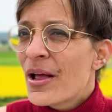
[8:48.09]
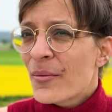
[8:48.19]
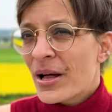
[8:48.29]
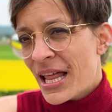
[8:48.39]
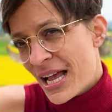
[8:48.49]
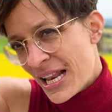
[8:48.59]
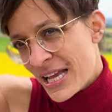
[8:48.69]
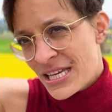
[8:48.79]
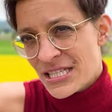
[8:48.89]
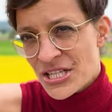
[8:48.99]
Well, I
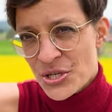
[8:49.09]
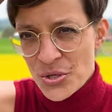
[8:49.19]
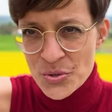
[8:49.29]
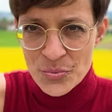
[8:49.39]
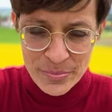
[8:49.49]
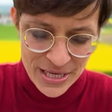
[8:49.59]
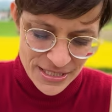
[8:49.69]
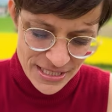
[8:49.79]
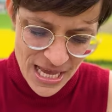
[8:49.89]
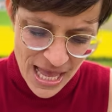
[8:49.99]
like it too, but
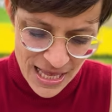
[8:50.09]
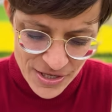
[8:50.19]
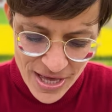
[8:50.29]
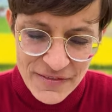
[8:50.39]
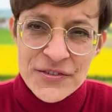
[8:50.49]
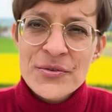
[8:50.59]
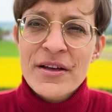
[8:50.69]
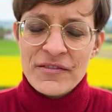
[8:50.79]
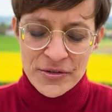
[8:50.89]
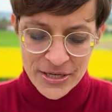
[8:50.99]
yeah, you have to
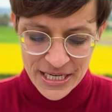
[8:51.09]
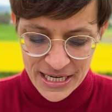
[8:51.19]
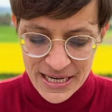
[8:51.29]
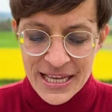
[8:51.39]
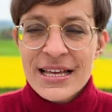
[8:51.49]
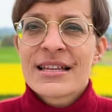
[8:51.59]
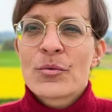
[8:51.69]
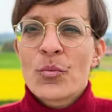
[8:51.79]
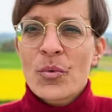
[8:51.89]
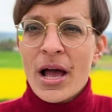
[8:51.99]
have a look at it.
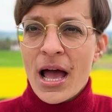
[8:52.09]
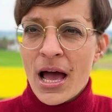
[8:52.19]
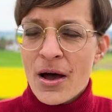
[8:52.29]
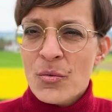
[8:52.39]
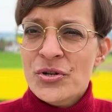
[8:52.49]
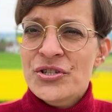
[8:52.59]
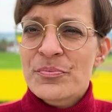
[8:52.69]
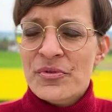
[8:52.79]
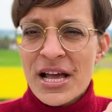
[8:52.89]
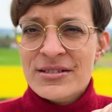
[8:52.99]
How would you
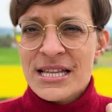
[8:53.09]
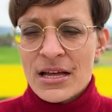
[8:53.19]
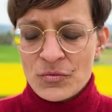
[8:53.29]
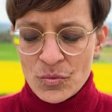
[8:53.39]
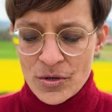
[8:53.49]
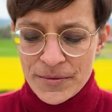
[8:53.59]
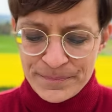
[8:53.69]
pronounce that one?